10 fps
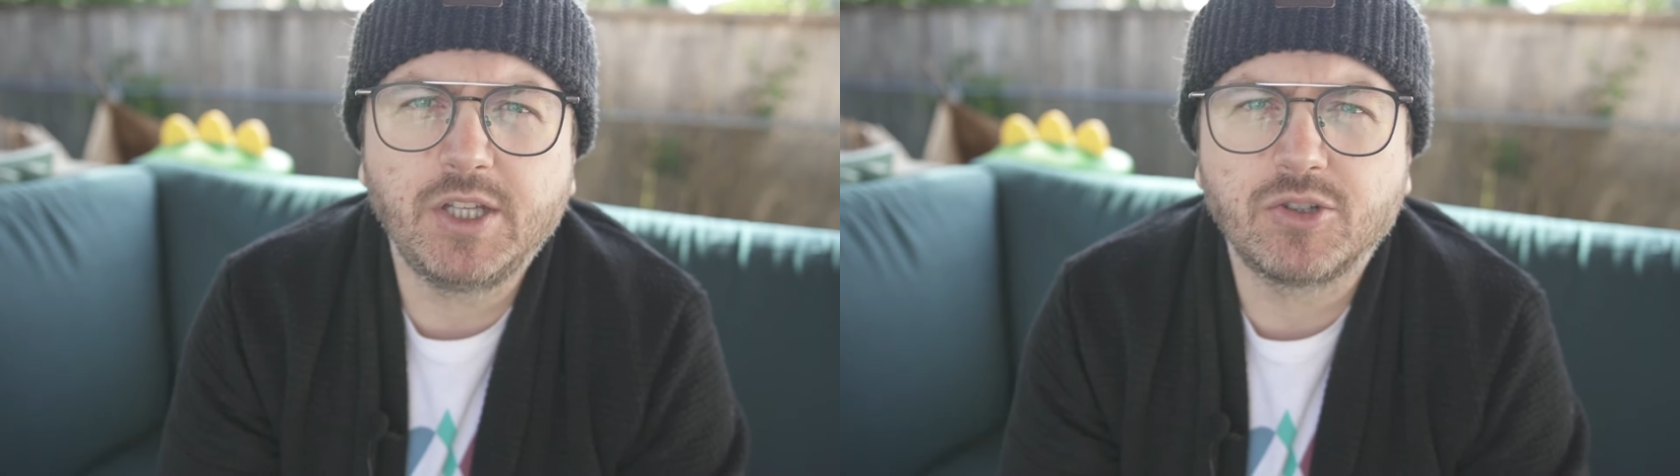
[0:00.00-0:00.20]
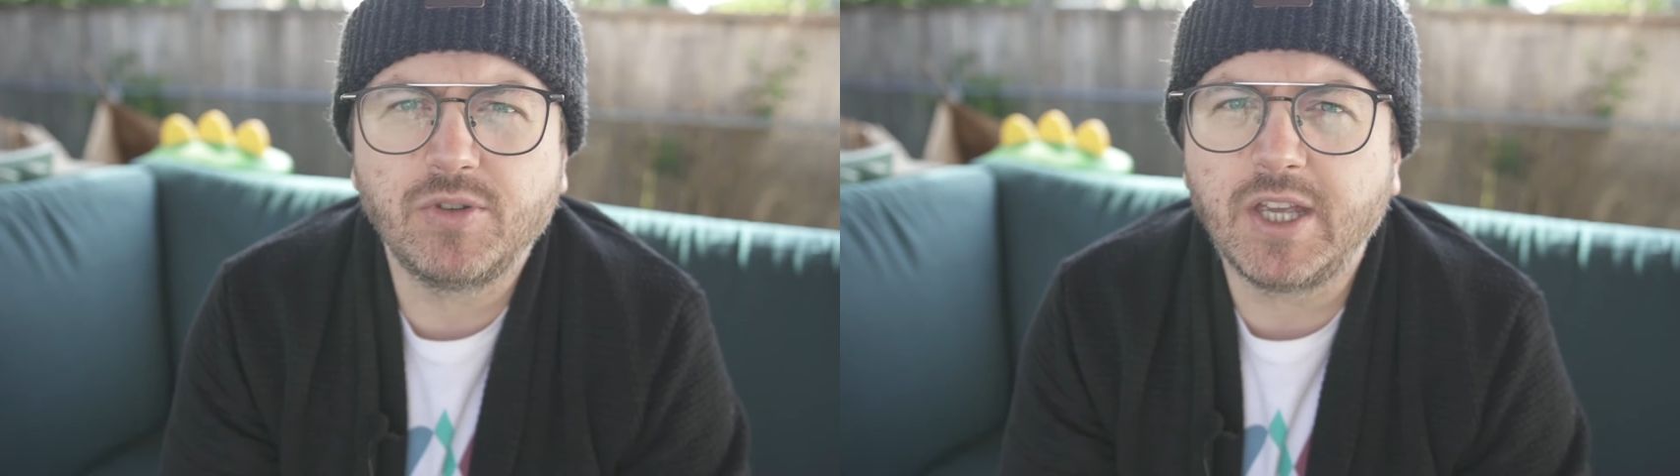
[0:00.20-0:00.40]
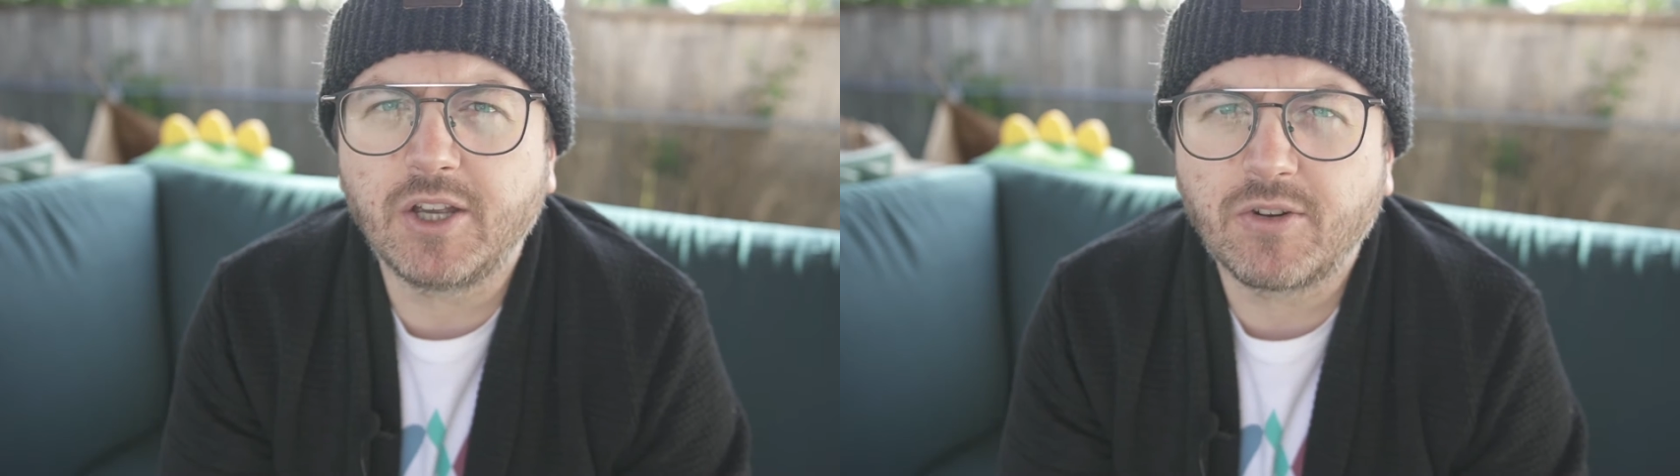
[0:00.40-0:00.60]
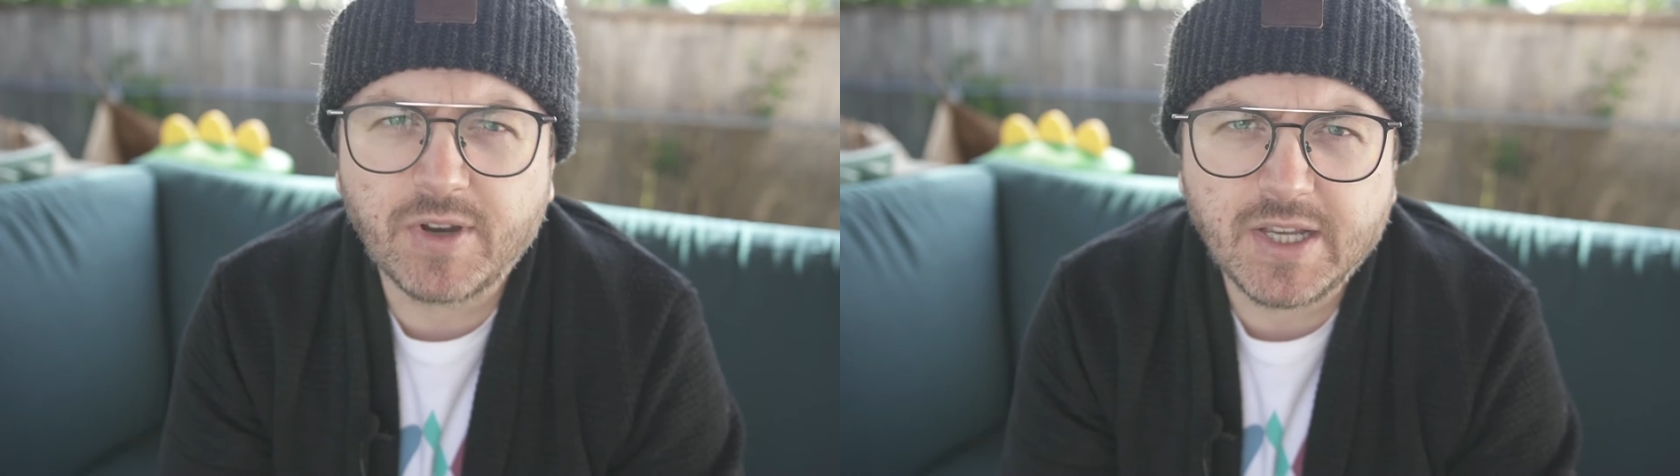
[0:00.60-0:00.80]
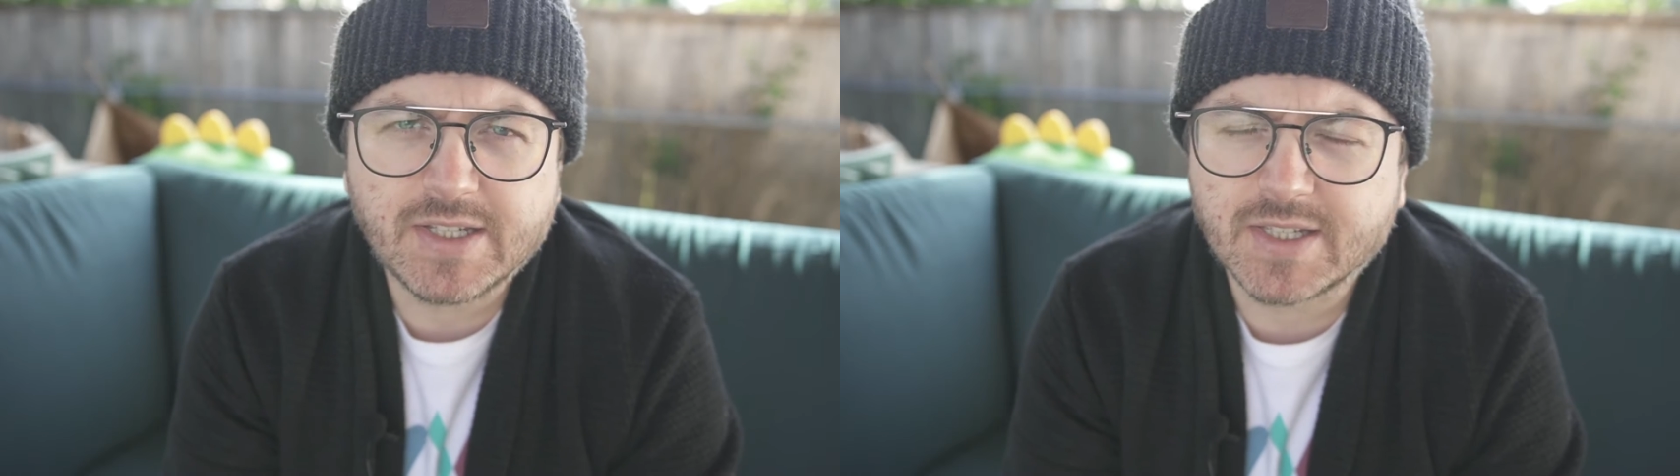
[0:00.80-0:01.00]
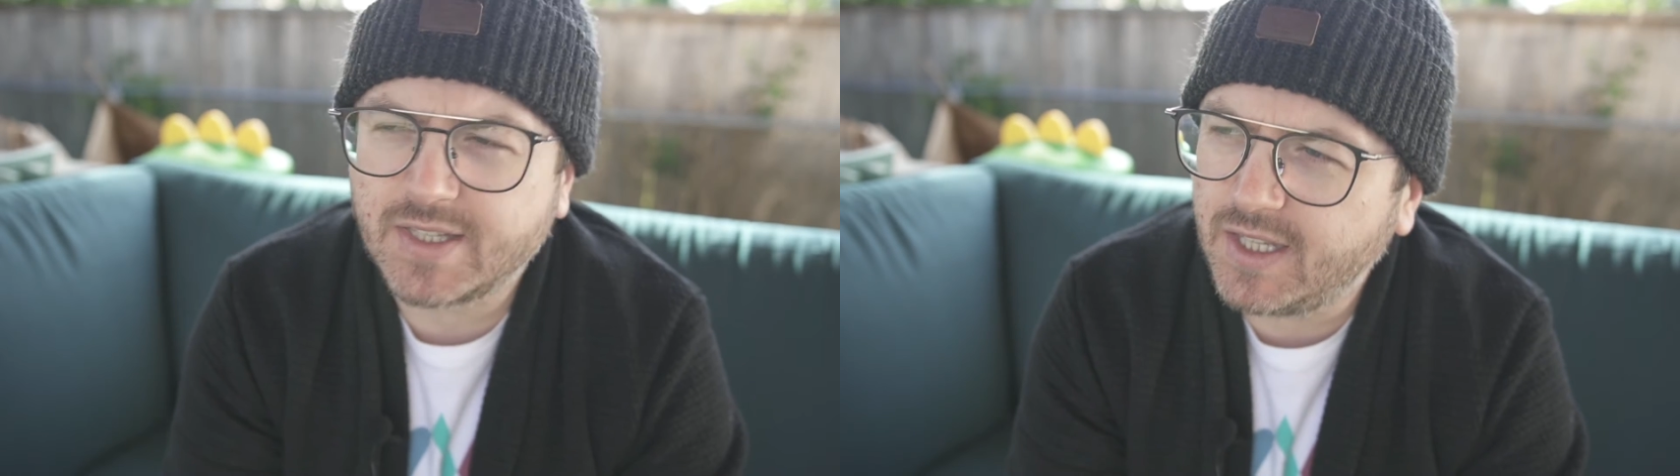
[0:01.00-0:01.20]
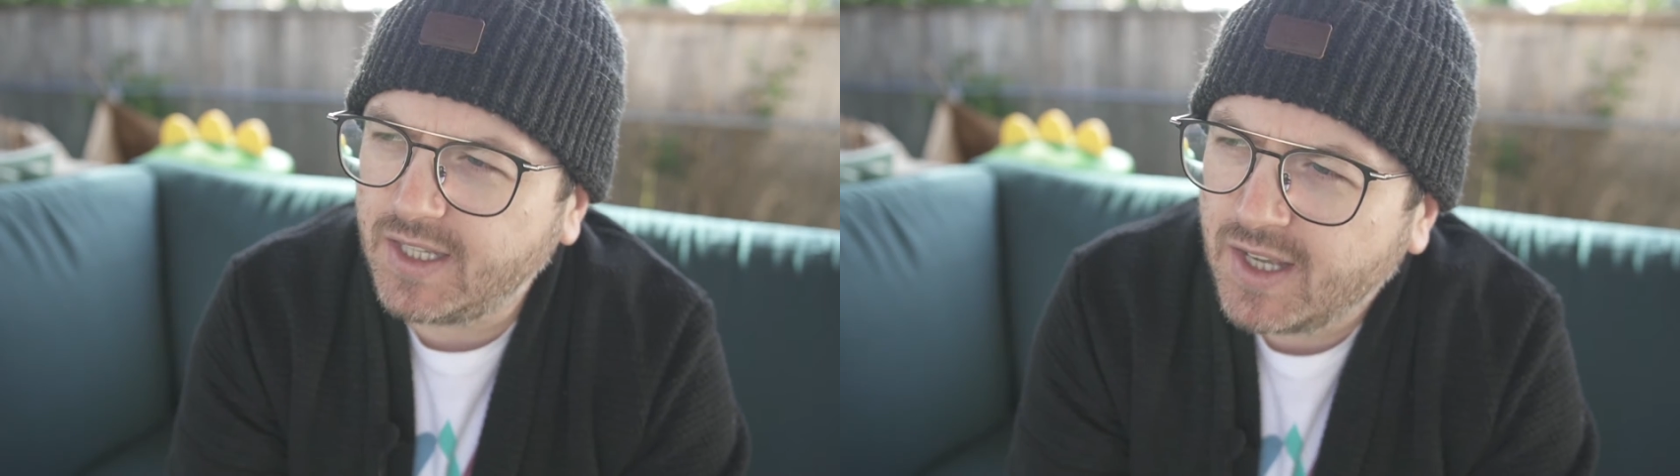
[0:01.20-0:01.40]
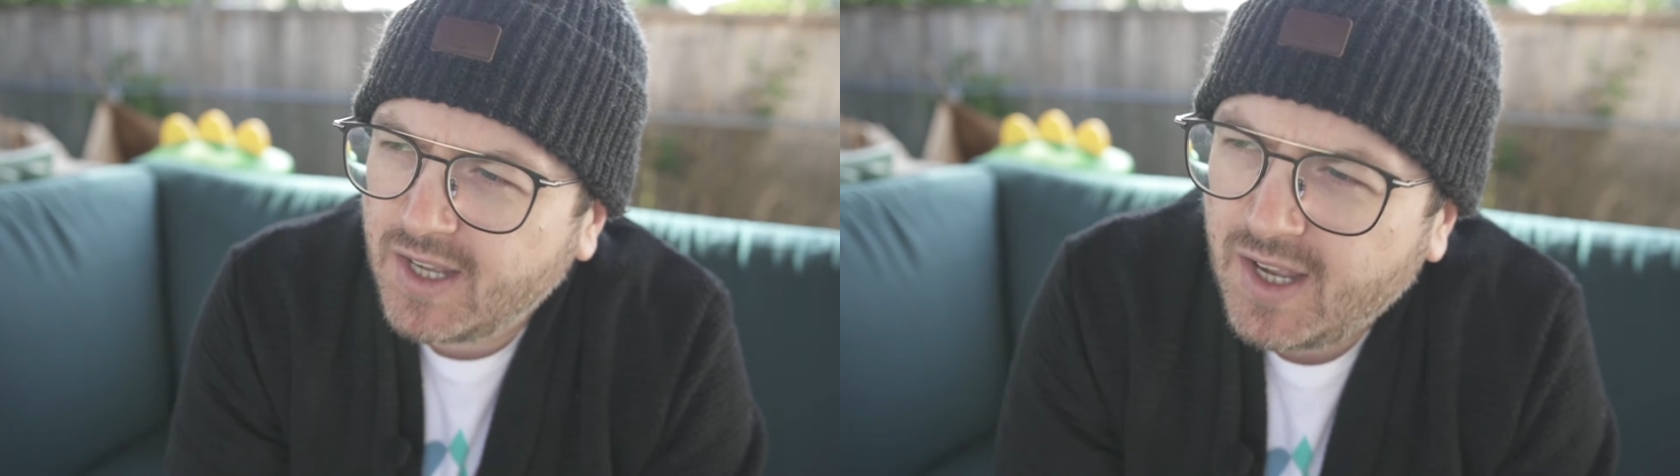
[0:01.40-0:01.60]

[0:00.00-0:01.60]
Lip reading: to increase the